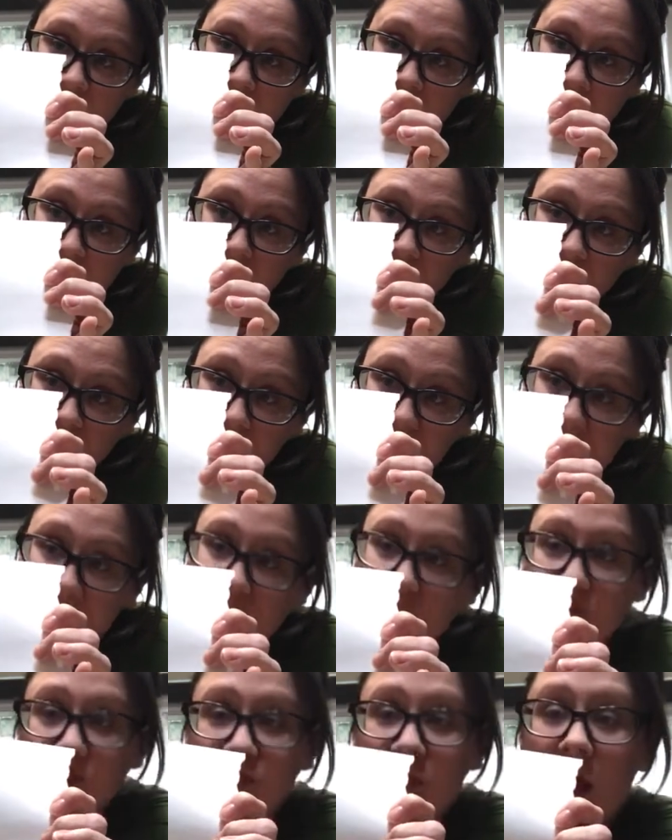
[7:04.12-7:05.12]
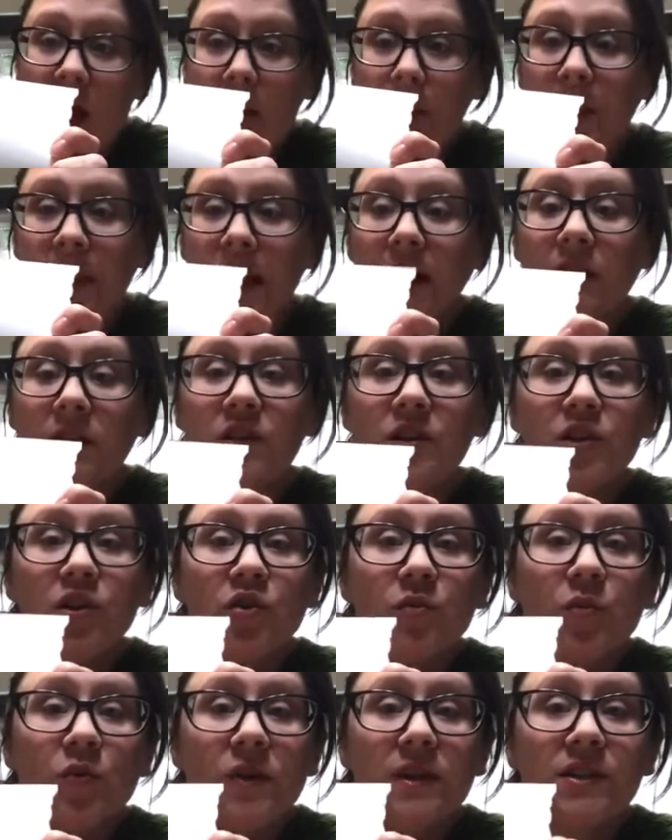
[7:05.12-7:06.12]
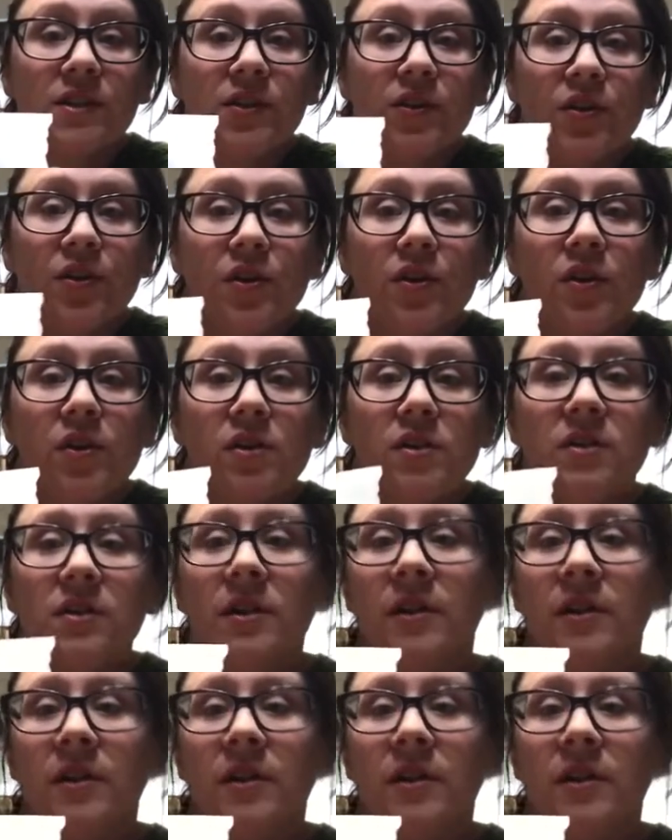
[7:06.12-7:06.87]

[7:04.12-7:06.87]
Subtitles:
I don't see it dropping. Do you, boys and girls?